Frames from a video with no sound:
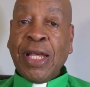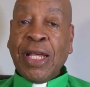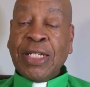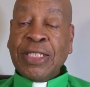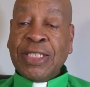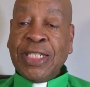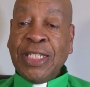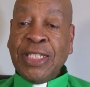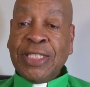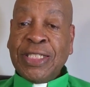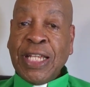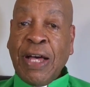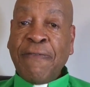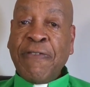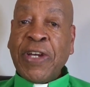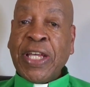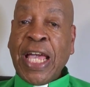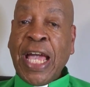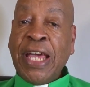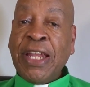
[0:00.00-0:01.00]
She
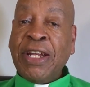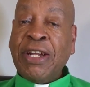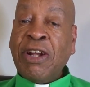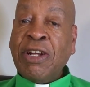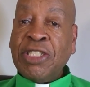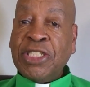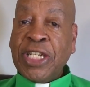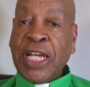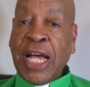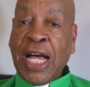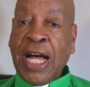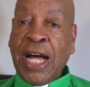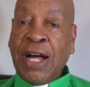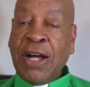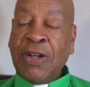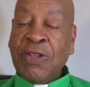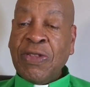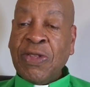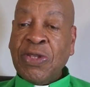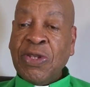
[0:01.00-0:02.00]
suffocated her
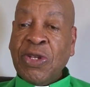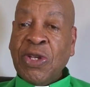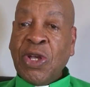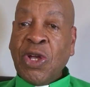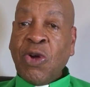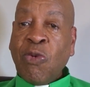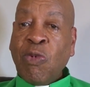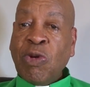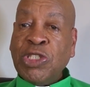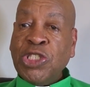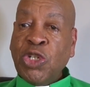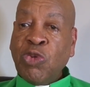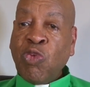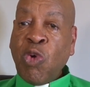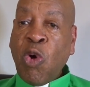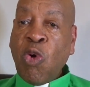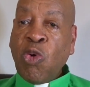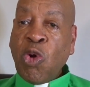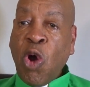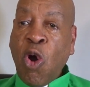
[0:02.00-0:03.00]
child when she
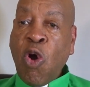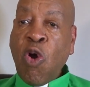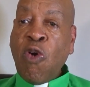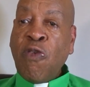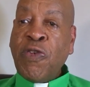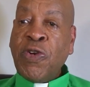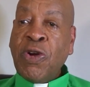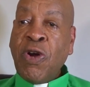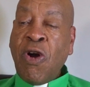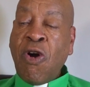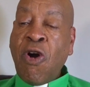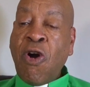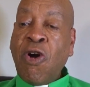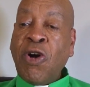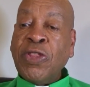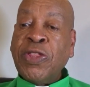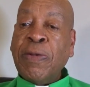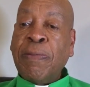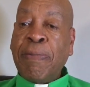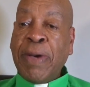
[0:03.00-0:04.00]
rolled over
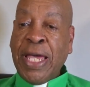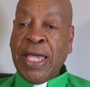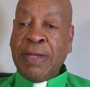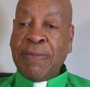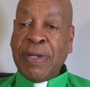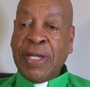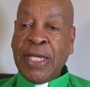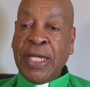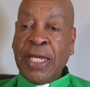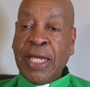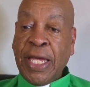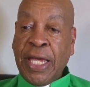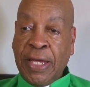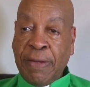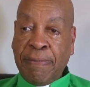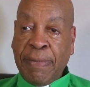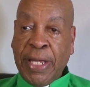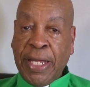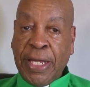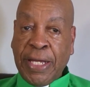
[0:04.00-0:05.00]
on the baby
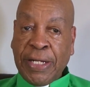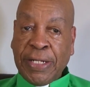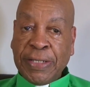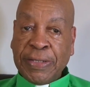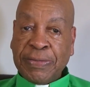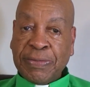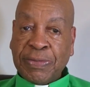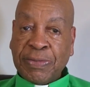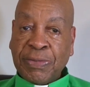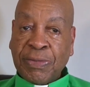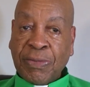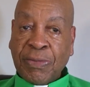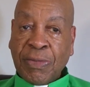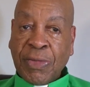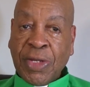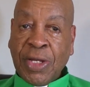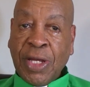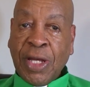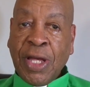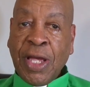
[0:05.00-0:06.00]
in bed.
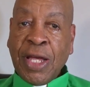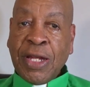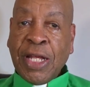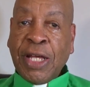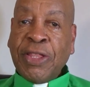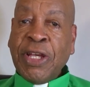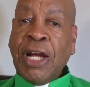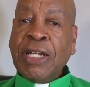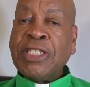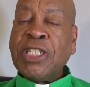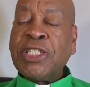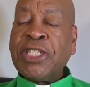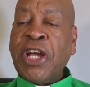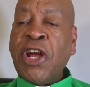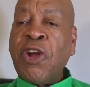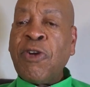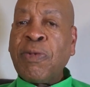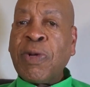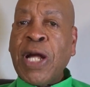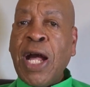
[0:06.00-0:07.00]
Now, there's a
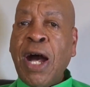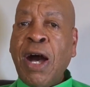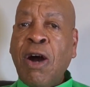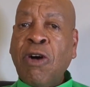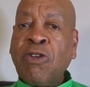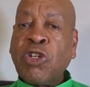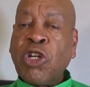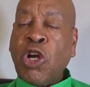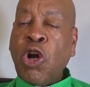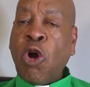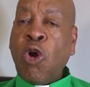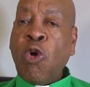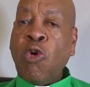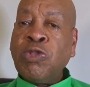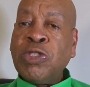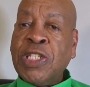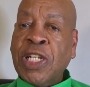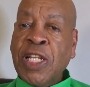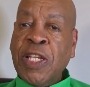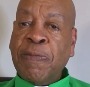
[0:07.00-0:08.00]
term called co
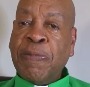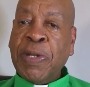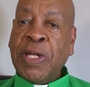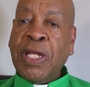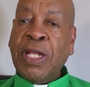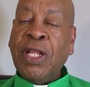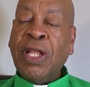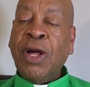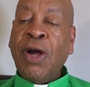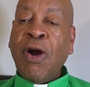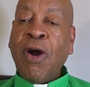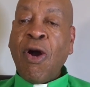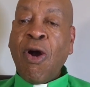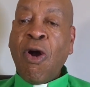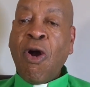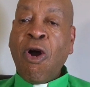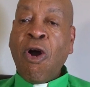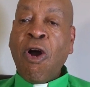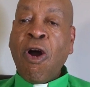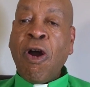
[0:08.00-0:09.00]
sleeping
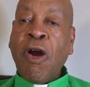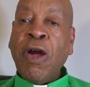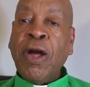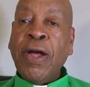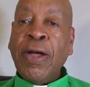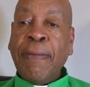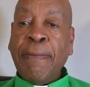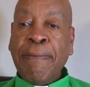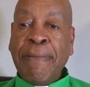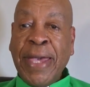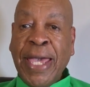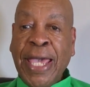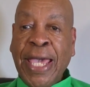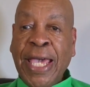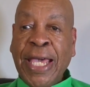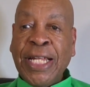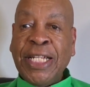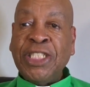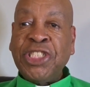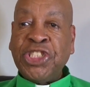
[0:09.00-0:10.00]
or
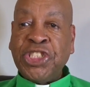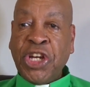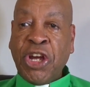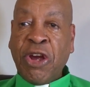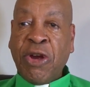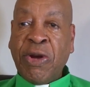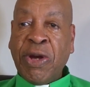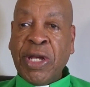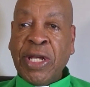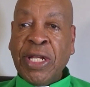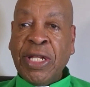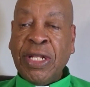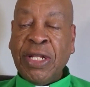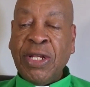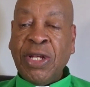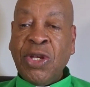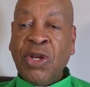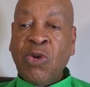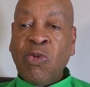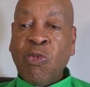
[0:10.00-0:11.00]
bed sharing,
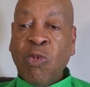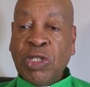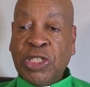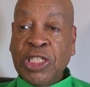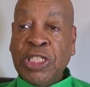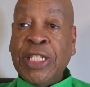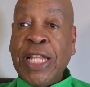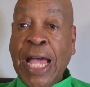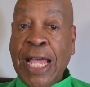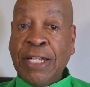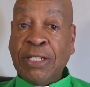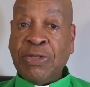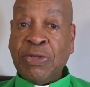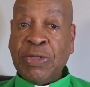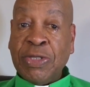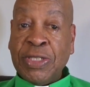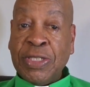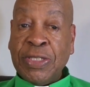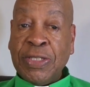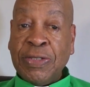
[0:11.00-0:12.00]
which is
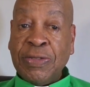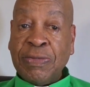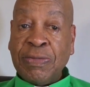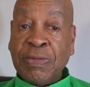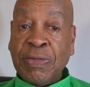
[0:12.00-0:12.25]
dangerous.